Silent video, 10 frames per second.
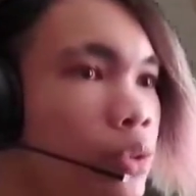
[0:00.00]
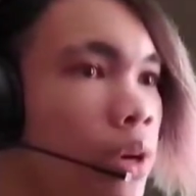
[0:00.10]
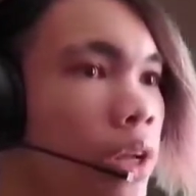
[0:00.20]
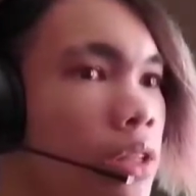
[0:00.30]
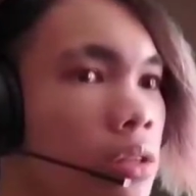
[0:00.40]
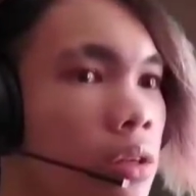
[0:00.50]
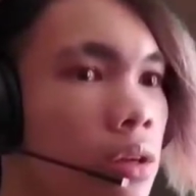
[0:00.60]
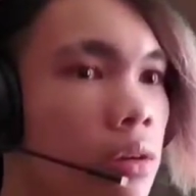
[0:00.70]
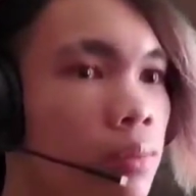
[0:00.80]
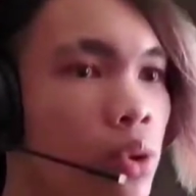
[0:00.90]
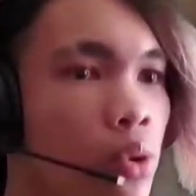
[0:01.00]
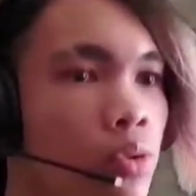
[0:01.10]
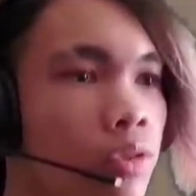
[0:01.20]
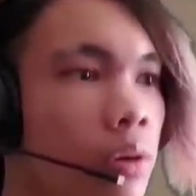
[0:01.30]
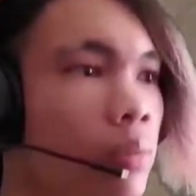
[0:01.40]
Bitch, what?
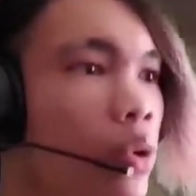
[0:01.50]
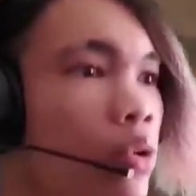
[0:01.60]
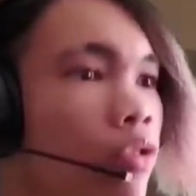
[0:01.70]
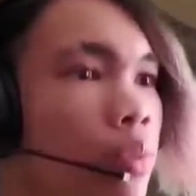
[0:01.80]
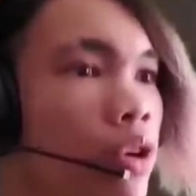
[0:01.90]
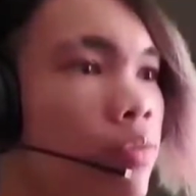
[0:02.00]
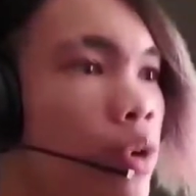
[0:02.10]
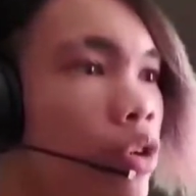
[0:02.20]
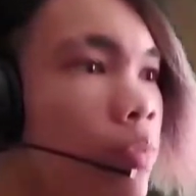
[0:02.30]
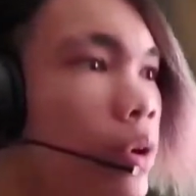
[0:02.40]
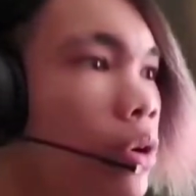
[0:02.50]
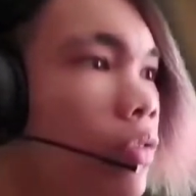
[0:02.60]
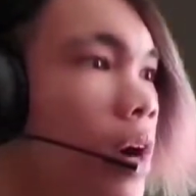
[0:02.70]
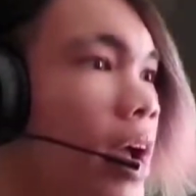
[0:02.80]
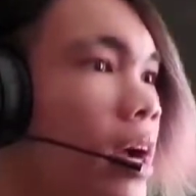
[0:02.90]
Move, move, move, move,
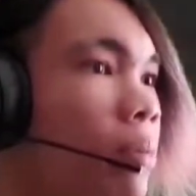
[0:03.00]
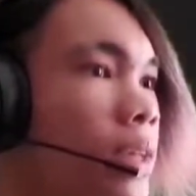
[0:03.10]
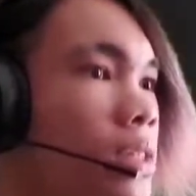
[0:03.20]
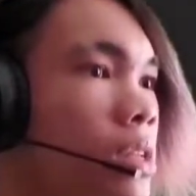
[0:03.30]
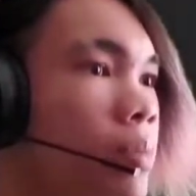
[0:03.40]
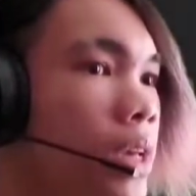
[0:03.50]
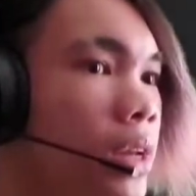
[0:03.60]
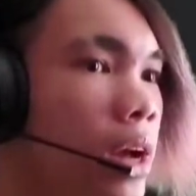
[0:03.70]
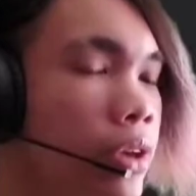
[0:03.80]
move. I got places to be,